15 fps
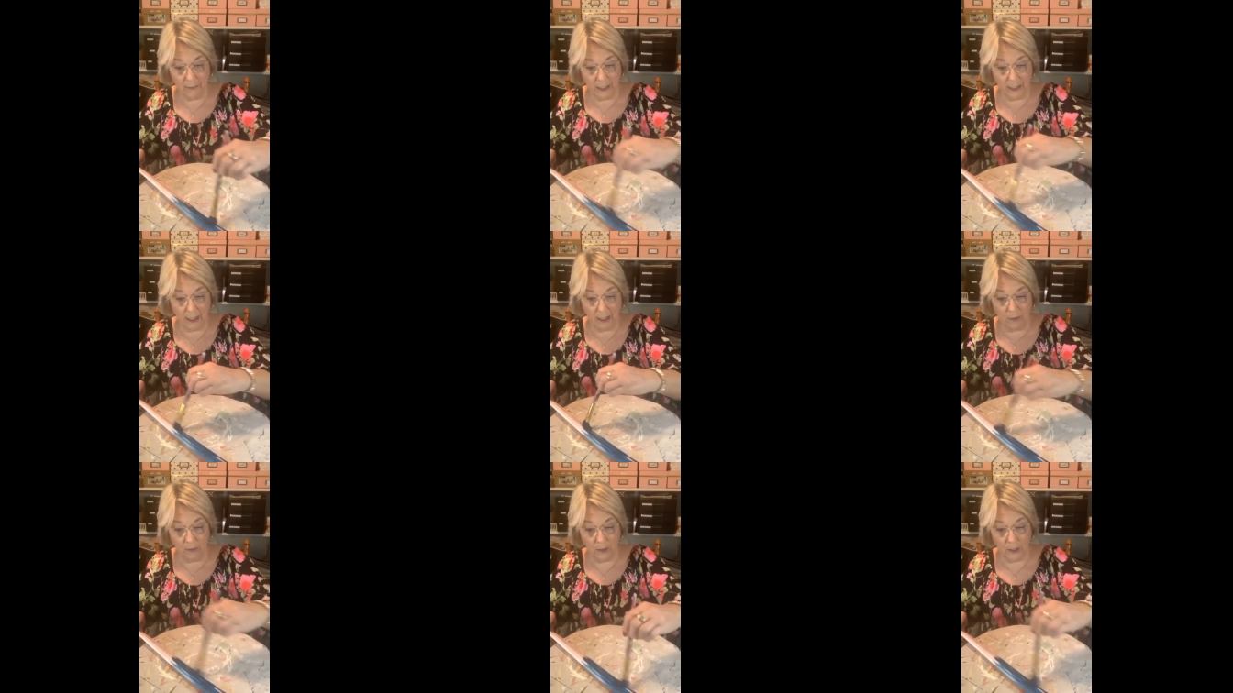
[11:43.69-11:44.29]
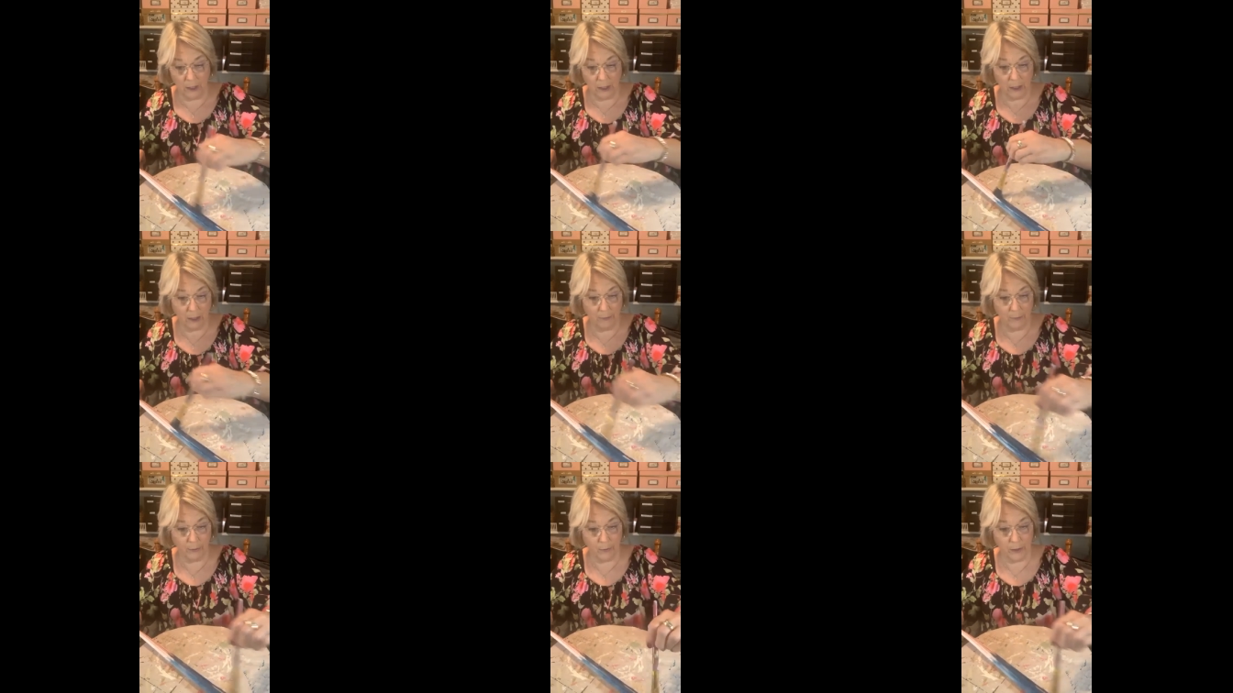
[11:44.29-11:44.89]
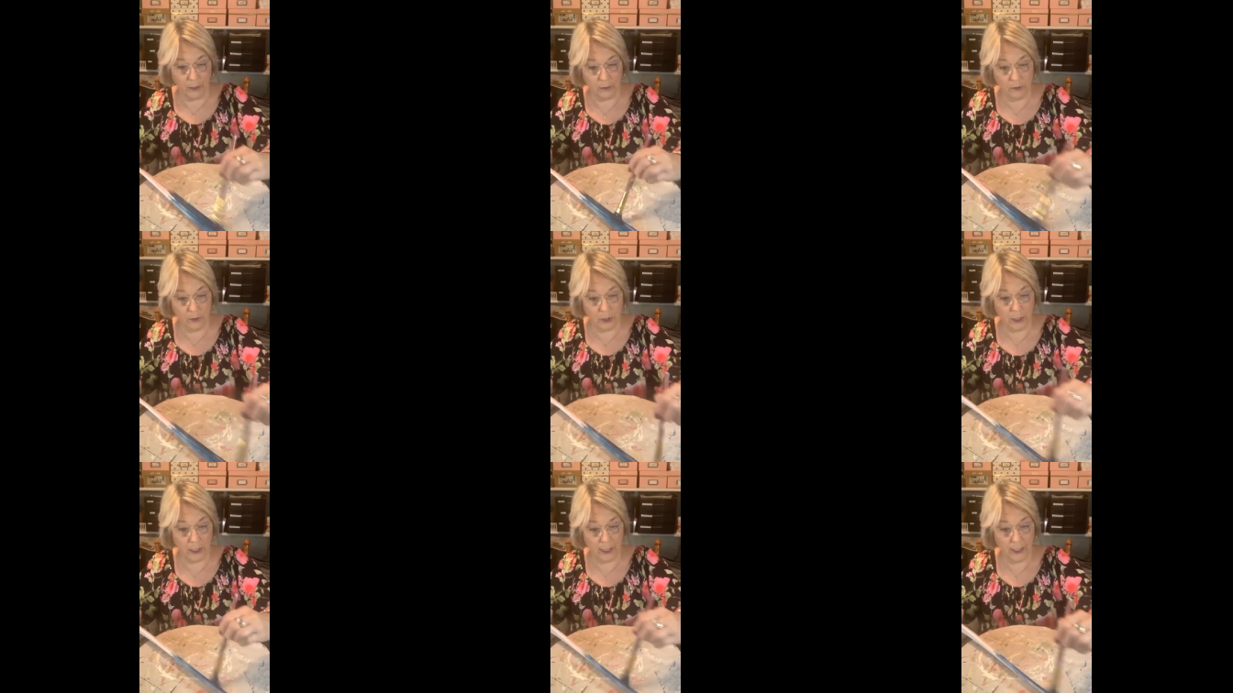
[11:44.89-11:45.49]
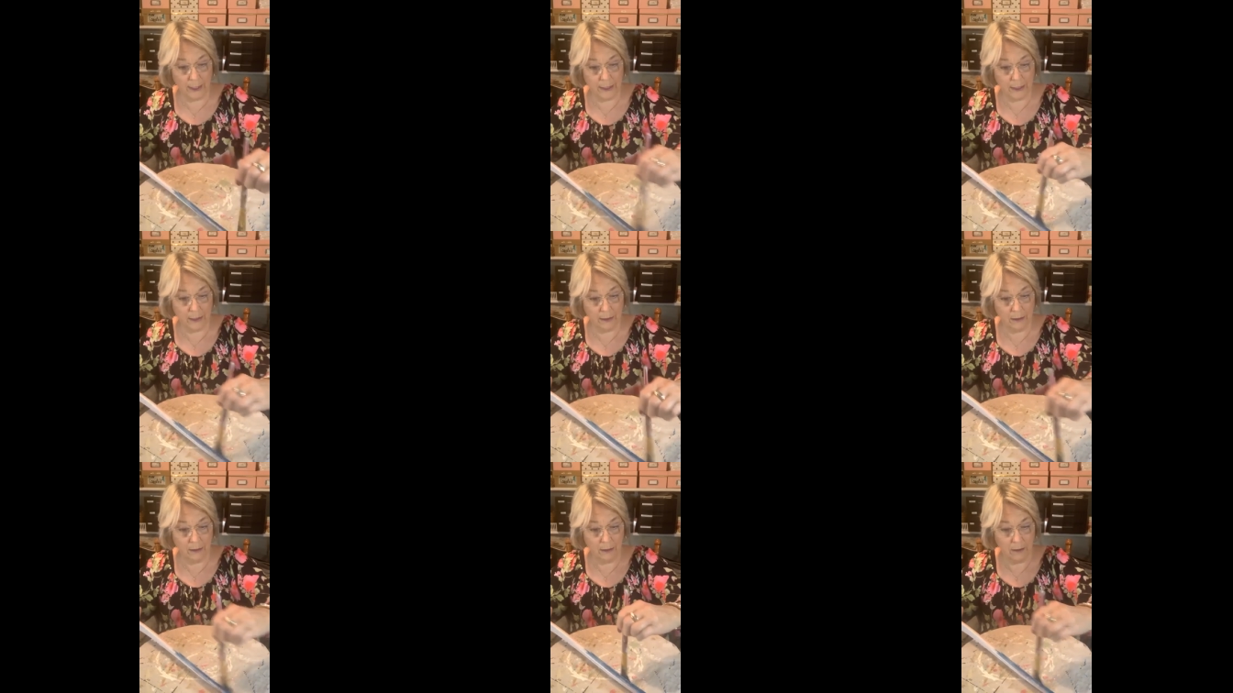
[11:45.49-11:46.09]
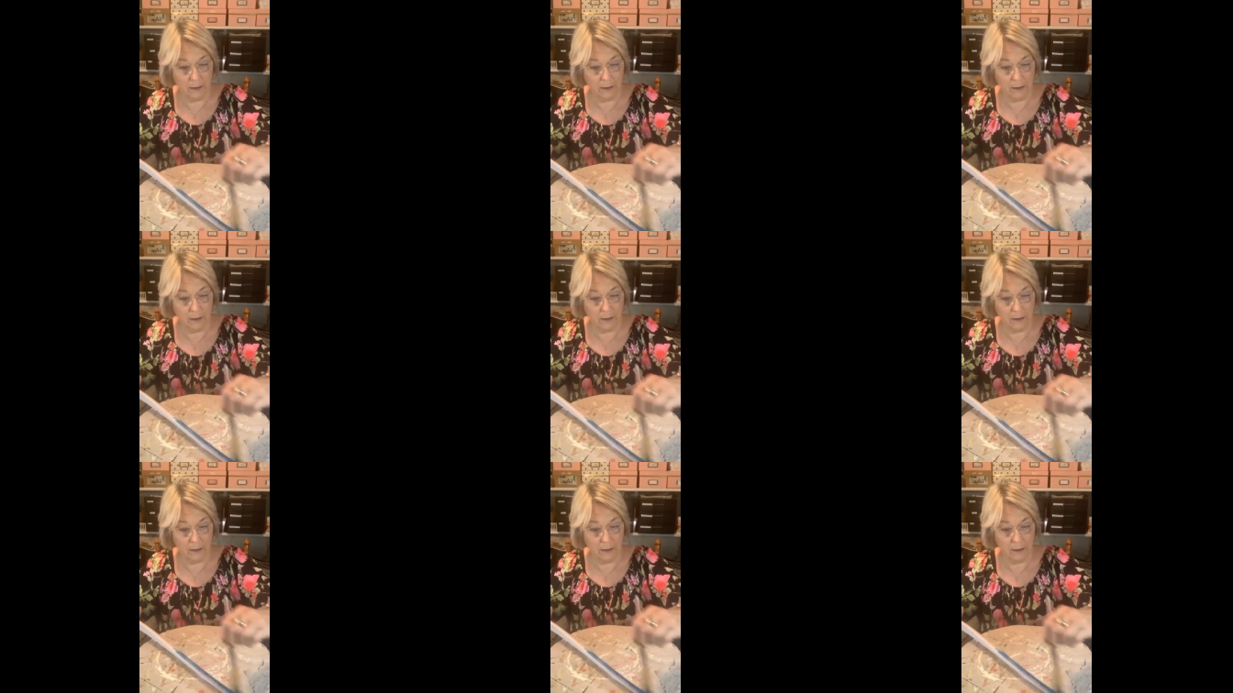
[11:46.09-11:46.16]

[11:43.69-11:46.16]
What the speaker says: It might not work, but we're going to try it.